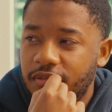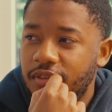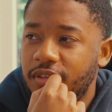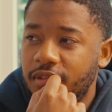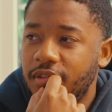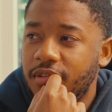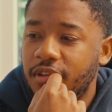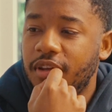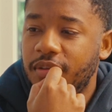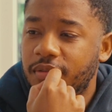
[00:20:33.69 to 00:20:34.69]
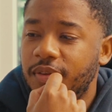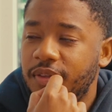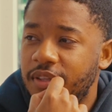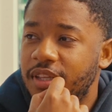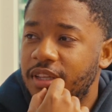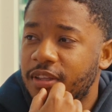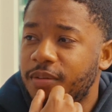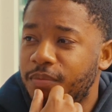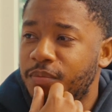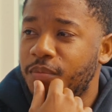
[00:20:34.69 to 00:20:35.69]
Yeah. All right. Yep.
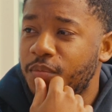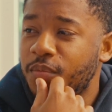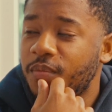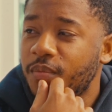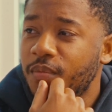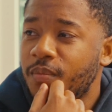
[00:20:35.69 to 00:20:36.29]
All right.